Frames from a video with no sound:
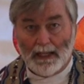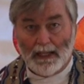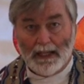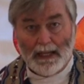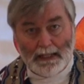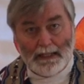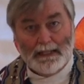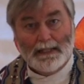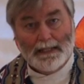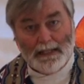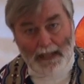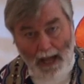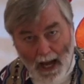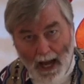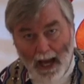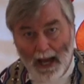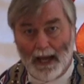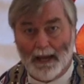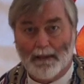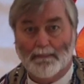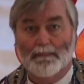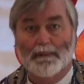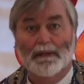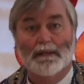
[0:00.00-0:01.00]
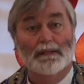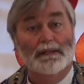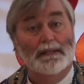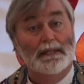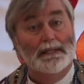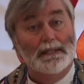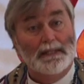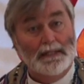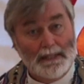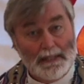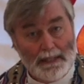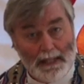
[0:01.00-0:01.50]
It's time to
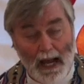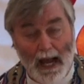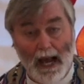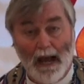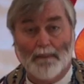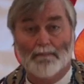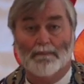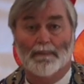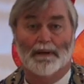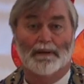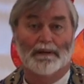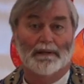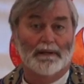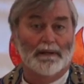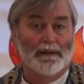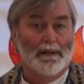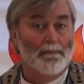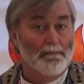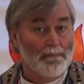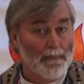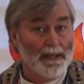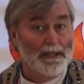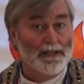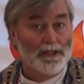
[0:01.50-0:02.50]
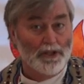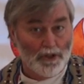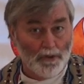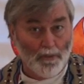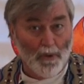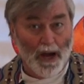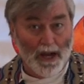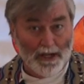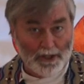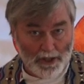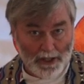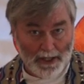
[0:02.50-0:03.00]
stop binge
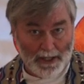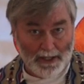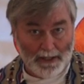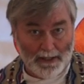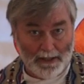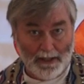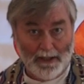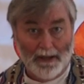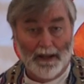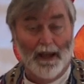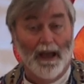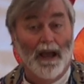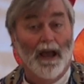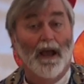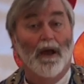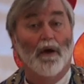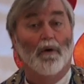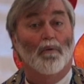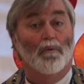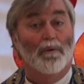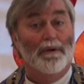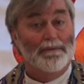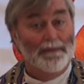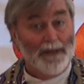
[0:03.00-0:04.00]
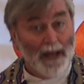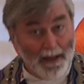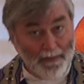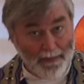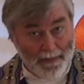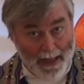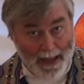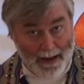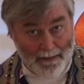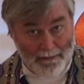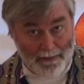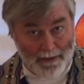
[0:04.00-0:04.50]
watching. We've done
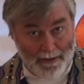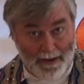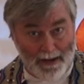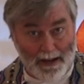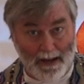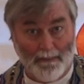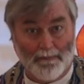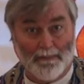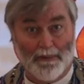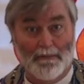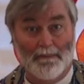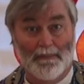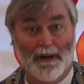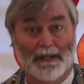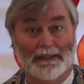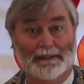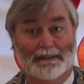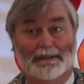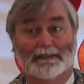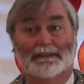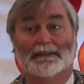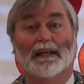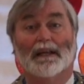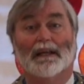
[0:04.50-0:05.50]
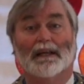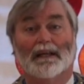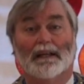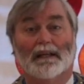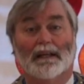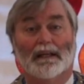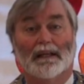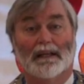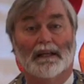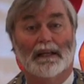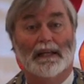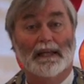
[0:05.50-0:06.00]
that for a couple months.
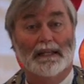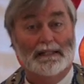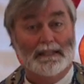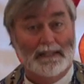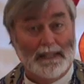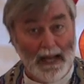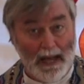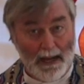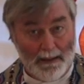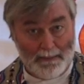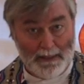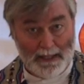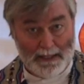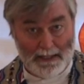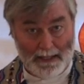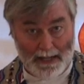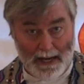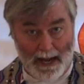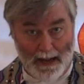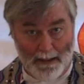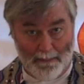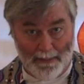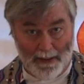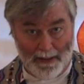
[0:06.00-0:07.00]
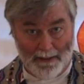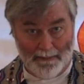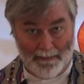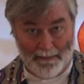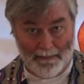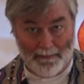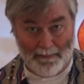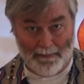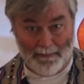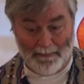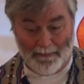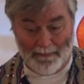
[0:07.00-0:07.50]
It's time to stop.
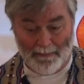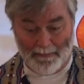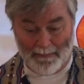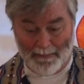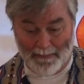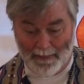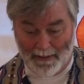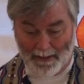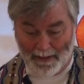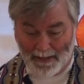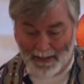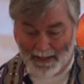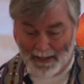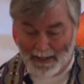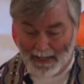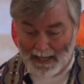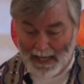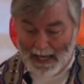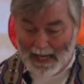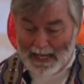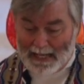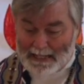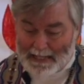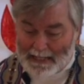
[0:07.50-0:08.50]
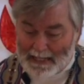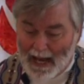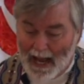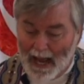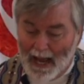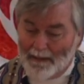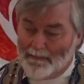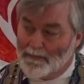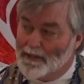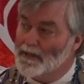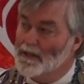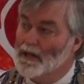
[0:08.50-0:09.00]
It's
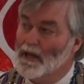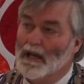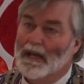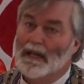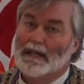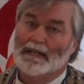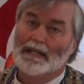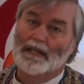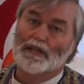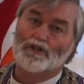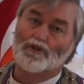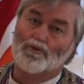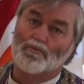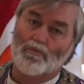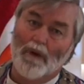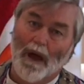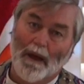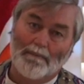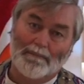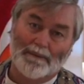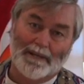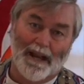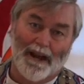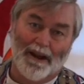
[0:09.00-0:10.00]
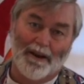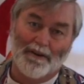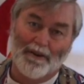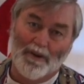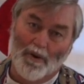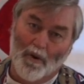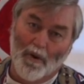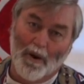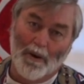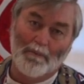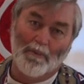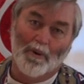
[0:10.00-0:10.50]
time to disrupt our
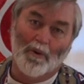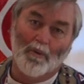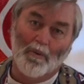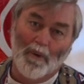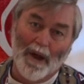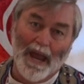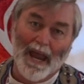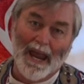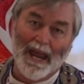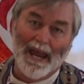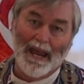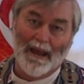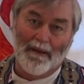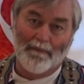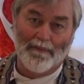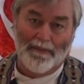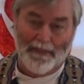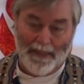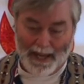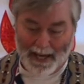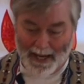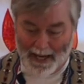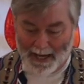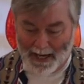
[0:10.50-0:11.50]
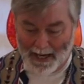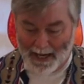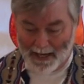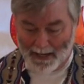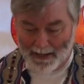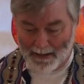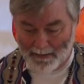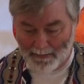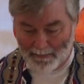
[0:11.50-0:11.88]
normal way of thinking.